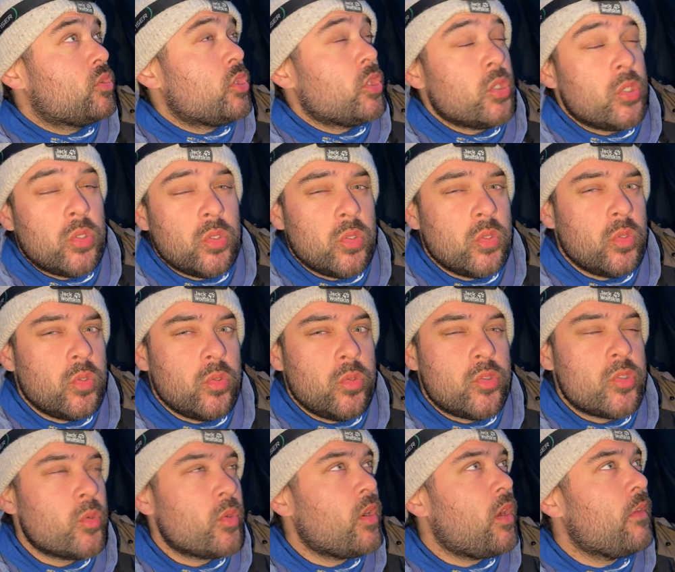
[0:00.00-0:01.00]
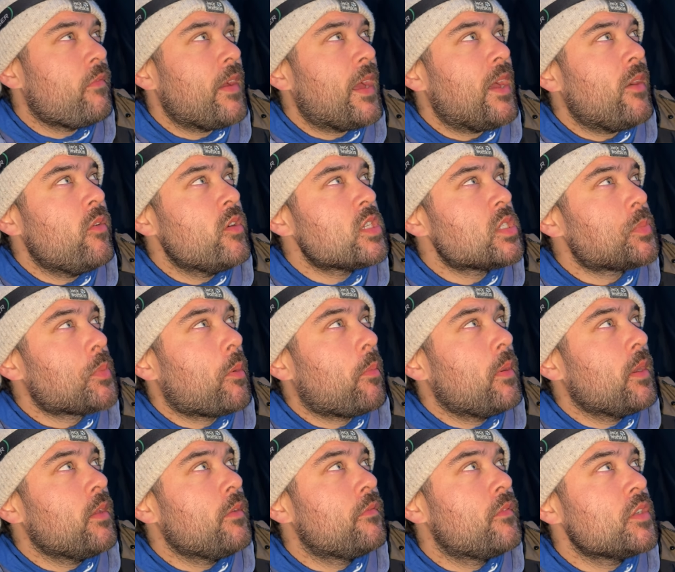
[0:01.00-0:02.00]
two and a half hours
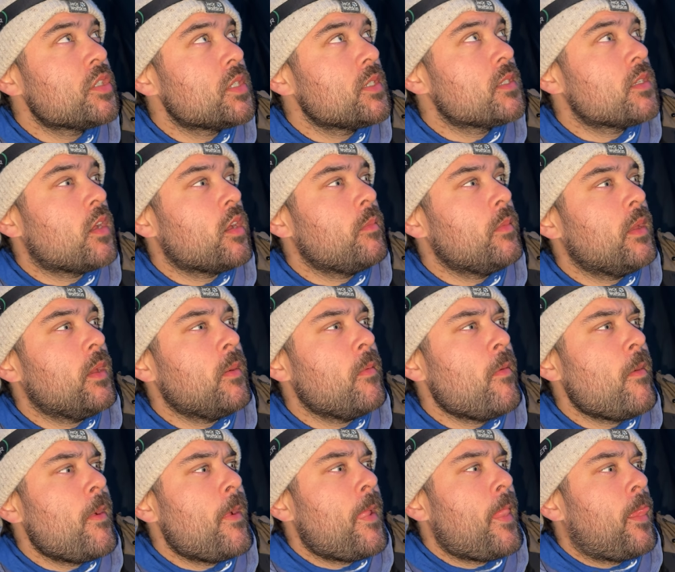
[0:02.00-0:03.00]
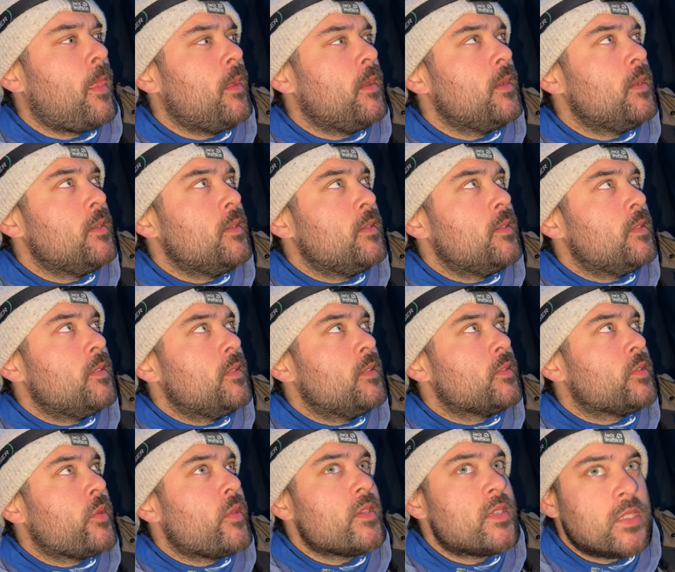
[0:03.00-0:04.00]
probably of fishing time now.
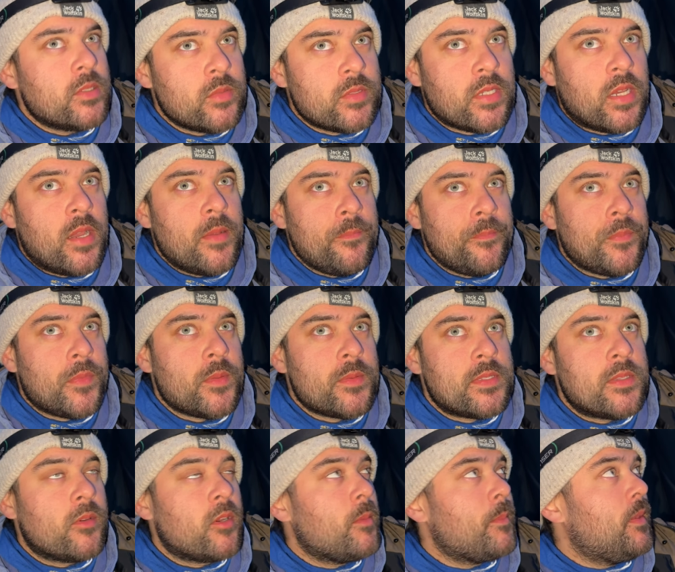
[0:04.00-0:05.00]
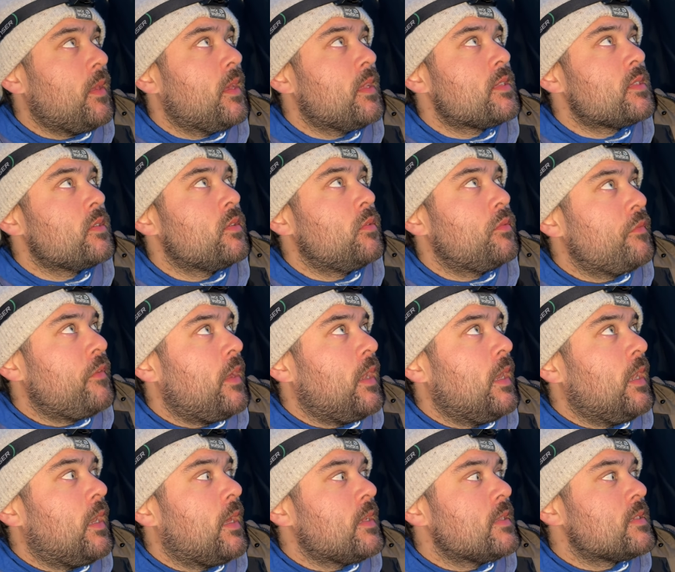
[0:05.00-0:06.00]
So there's still time. Still going to be here till fairly
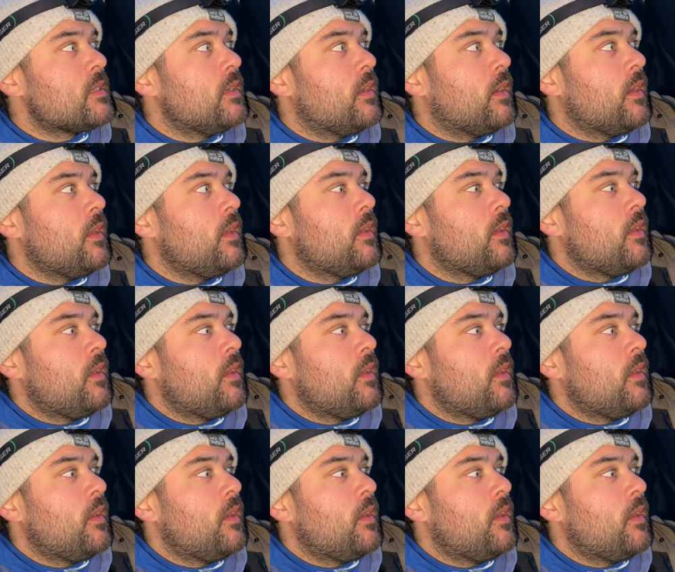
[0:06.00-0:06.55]
late tonight.